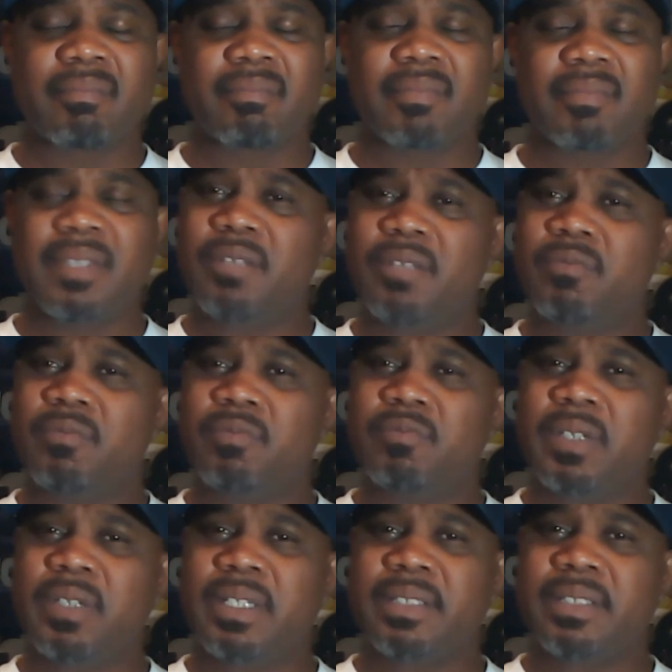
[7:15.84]
didn't
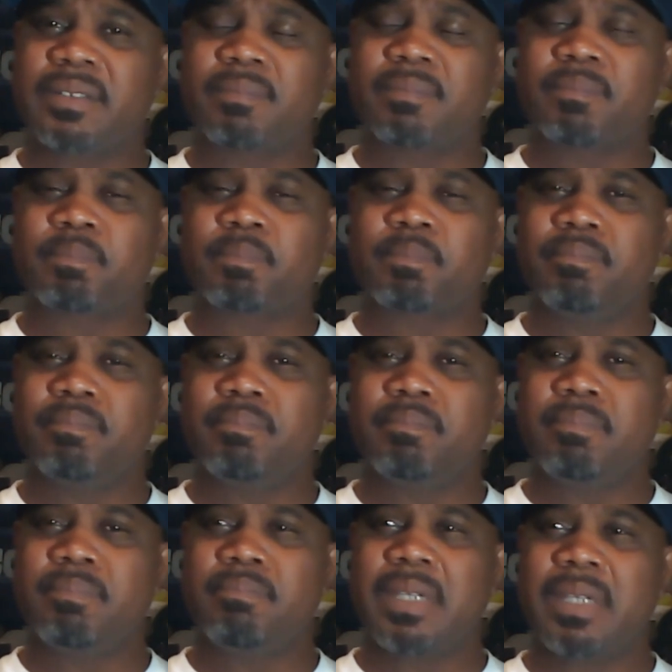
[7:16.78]
really,
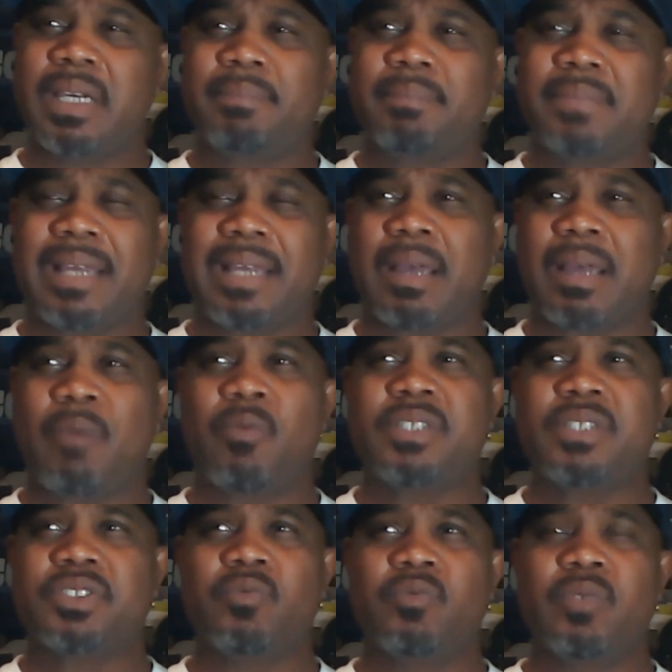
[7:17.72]
I
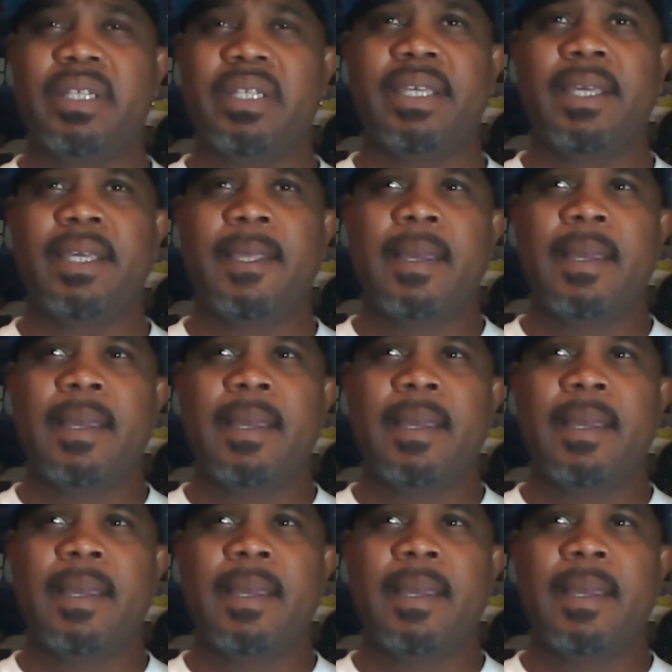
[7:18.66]
wasn't really,